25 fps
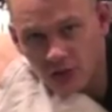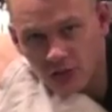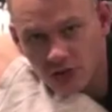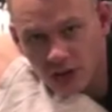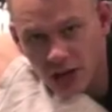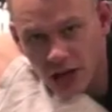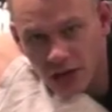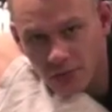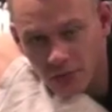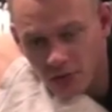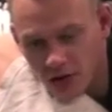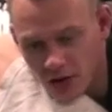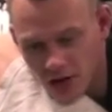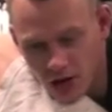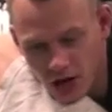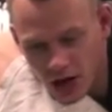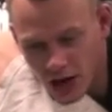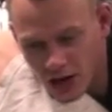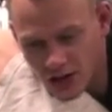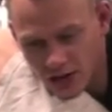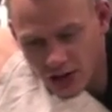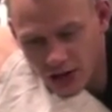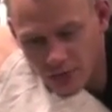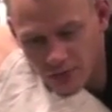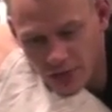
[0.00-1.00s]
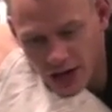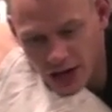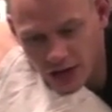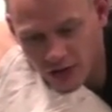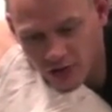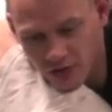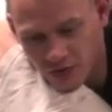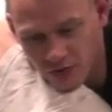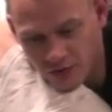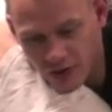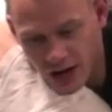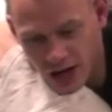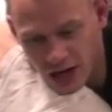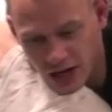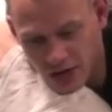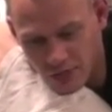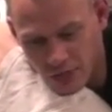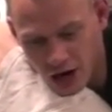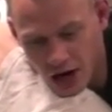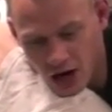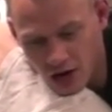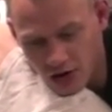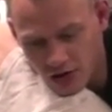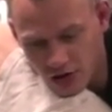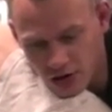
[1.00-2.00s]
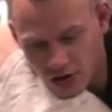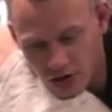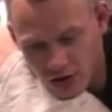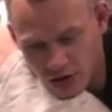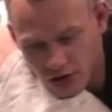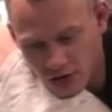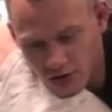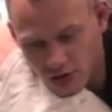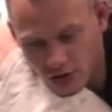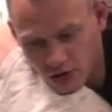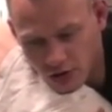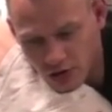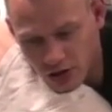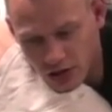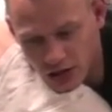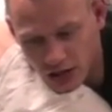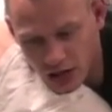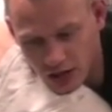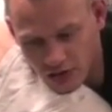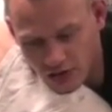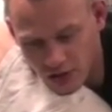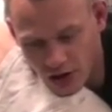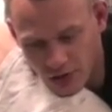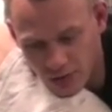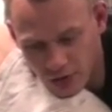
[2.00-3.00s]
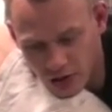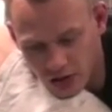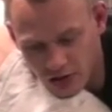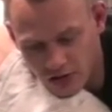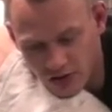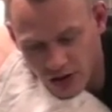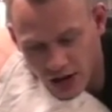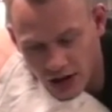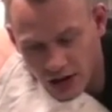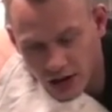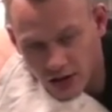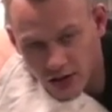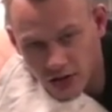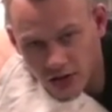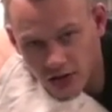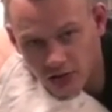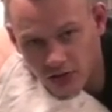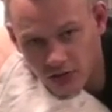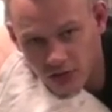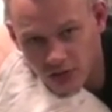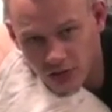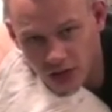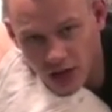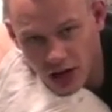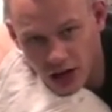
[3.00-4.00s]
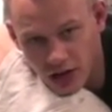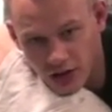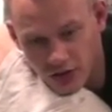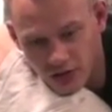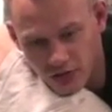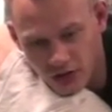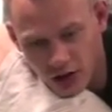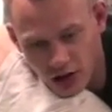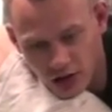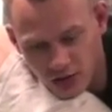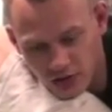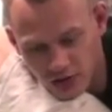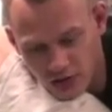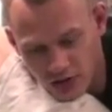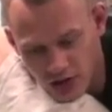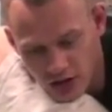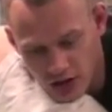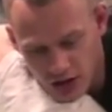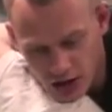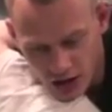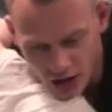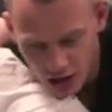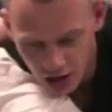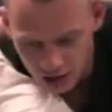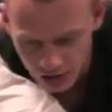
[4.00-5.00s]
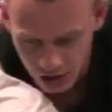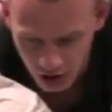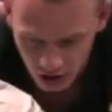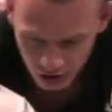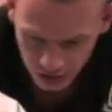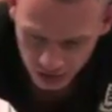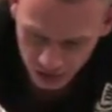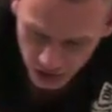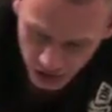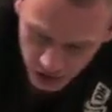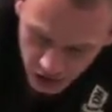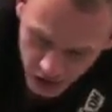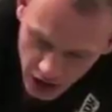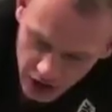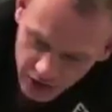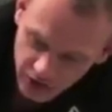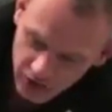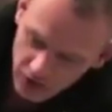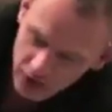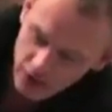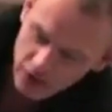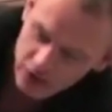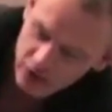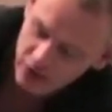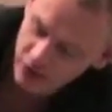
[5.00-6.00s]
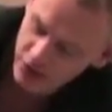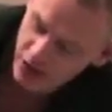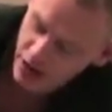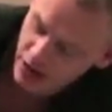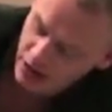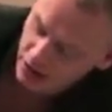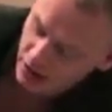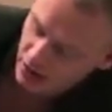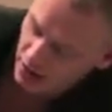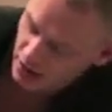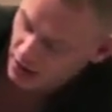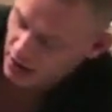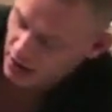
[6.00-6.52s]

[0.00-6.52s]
to escape. I didn't manage to flatten him out, so he gets up on his side, and this kind of sucks. And the other situation is like